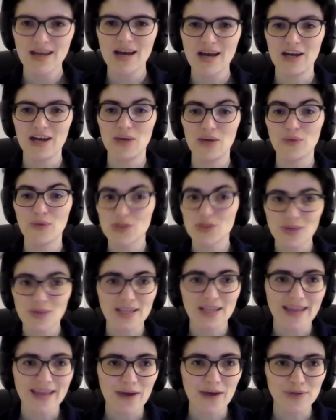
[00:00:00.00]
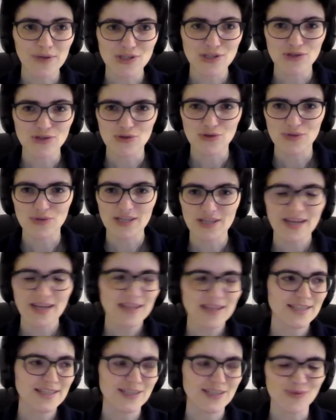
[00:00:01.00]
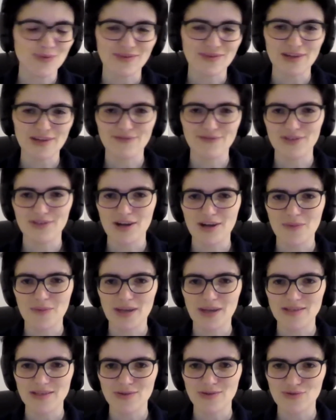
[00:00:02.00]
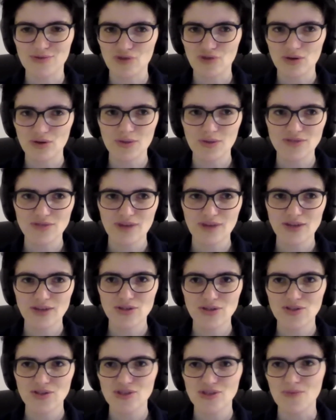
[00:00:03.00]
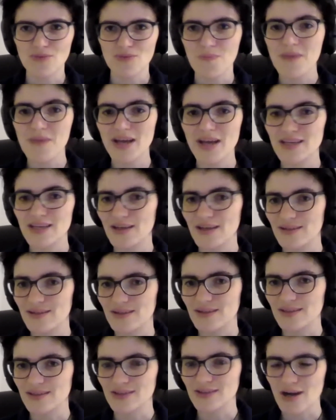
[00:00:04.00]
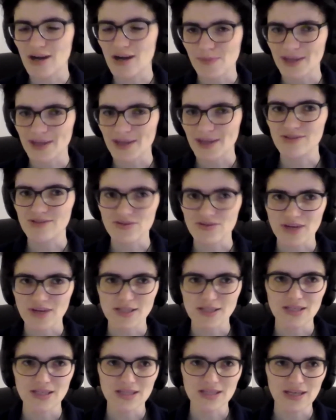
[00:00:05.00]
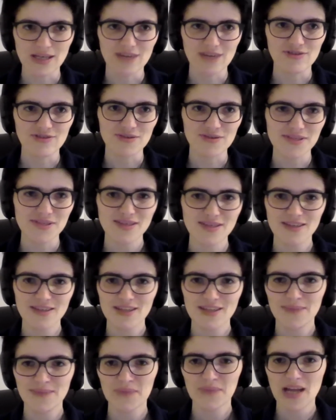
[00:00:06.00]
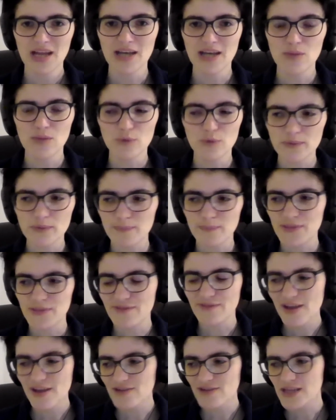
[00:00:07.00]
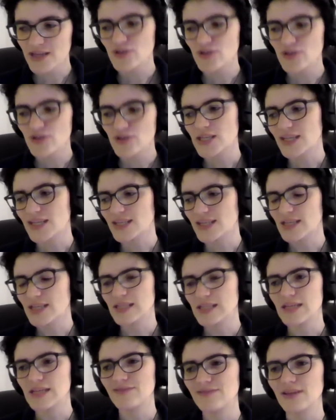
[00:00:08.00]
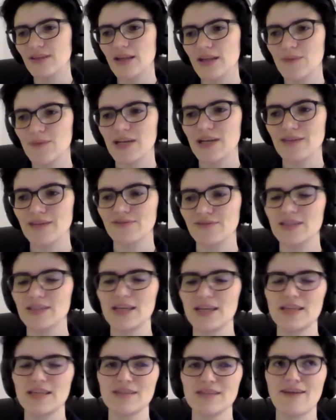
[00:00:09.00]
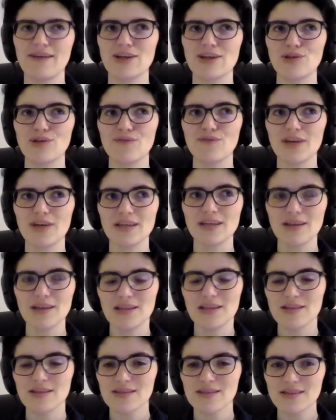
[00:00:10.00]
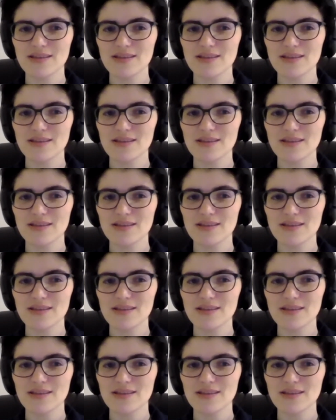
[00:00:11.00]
which will allow us to do the analysis we've done for dark matter neutrino interactions to many other dark matter interacting scenarios. And it will be very interesting to see if the Lyman Alpha data actually find hints